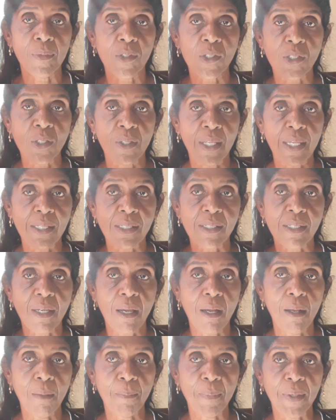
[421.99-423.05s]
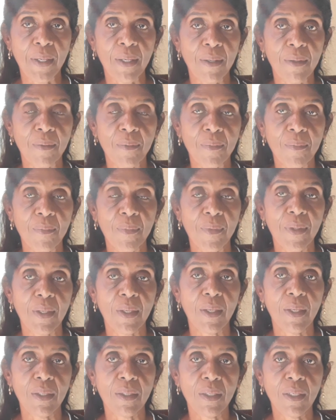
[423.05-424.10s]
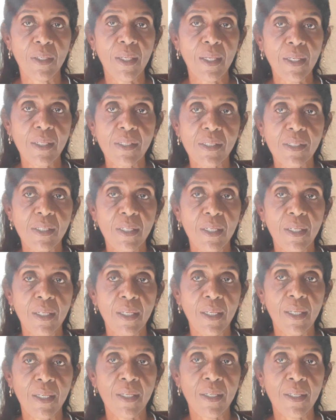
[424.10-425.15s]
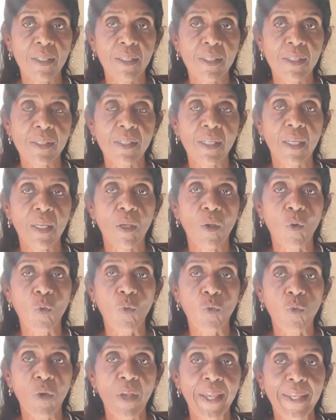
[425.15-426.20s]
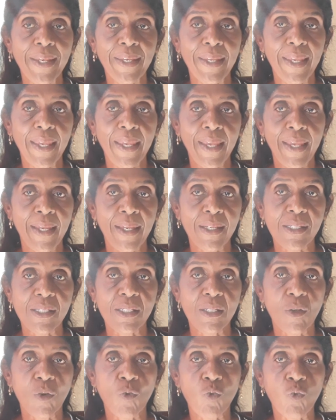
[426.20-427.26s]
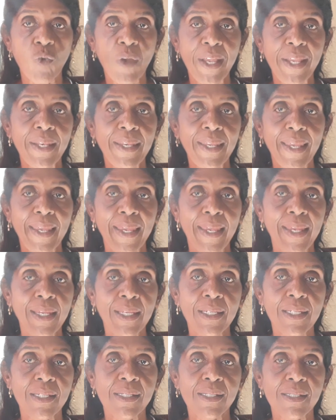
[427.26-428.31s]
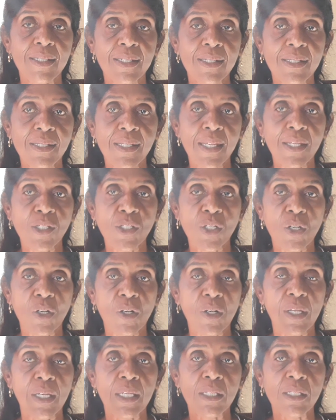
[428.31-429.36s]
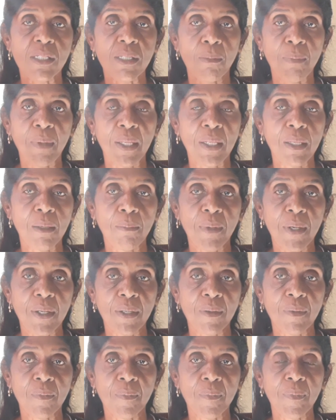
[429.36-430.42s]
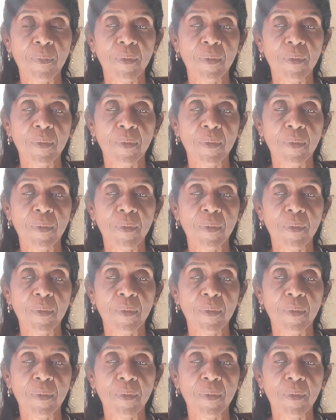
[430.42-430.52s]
so that's cupping. The next thing is Ren 8. Ren 8 is the center, it's the belly button,